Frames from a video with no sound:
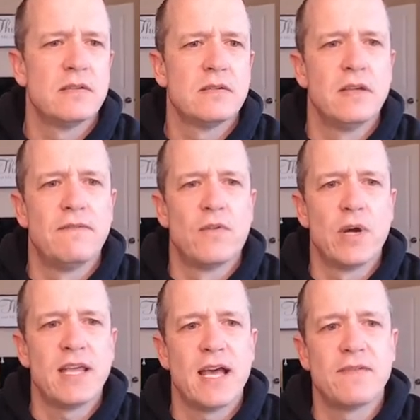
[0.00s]
and
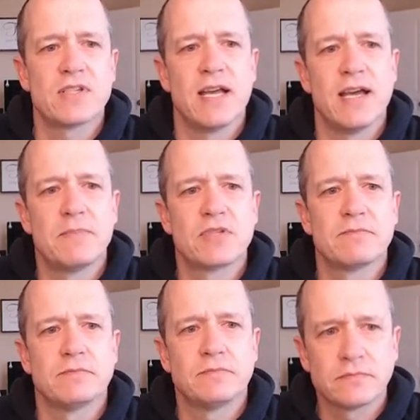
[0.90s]
40 half slabs.
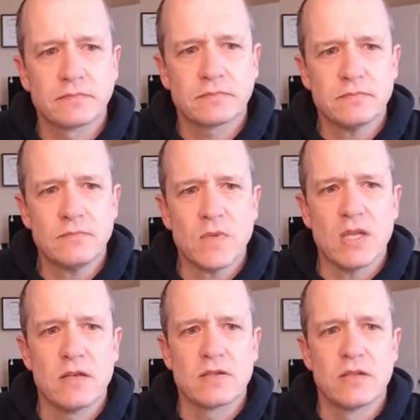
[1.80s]

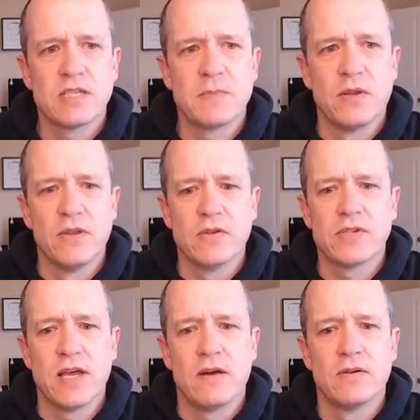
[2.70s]
So let's build those
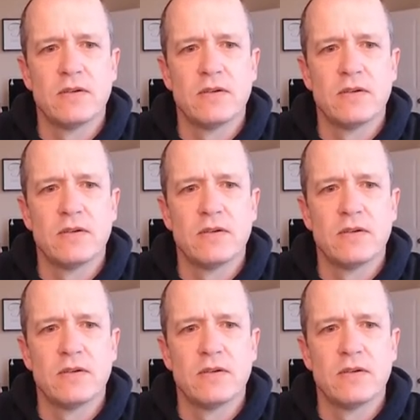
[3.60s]
now.